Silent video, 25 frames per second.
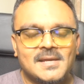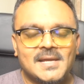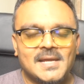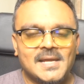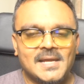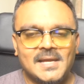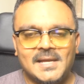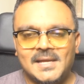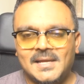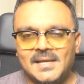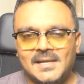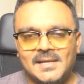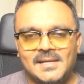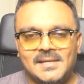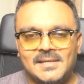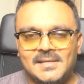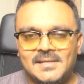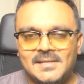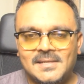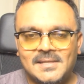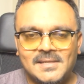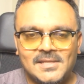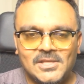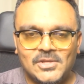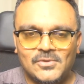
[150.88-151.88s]

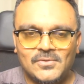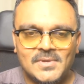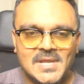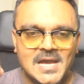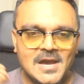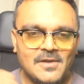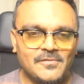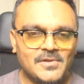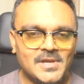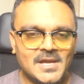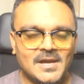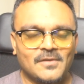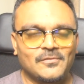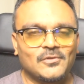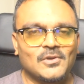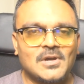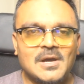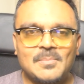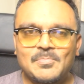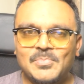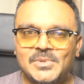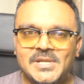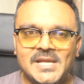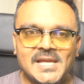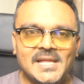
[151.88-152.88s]
and you have to
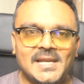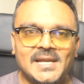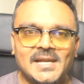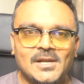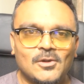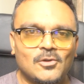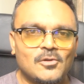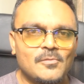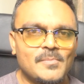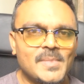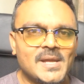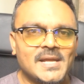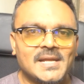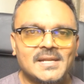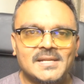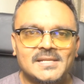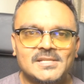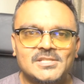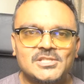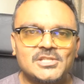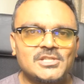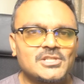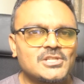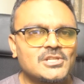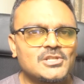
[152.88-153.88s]
update it or make a
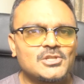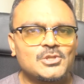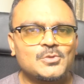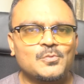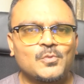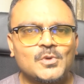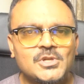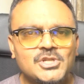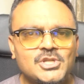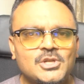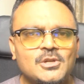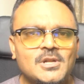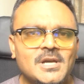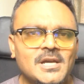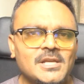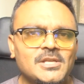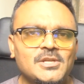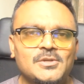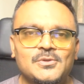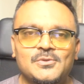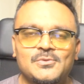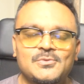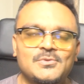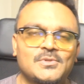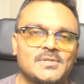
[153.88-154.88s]
decision, what should I
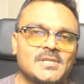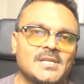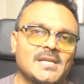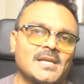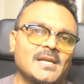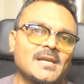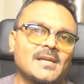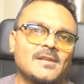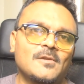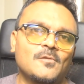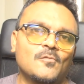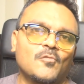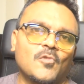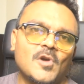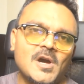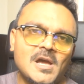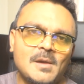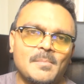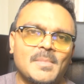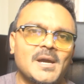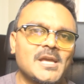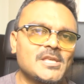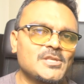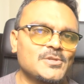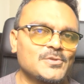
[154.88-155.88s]
use and why
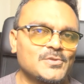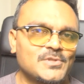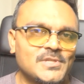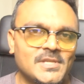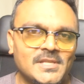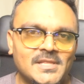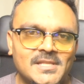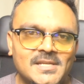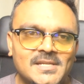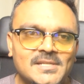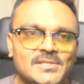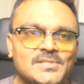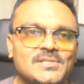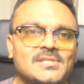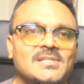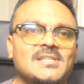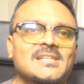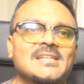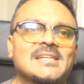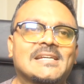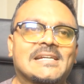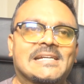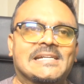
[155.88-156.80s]
am I using this?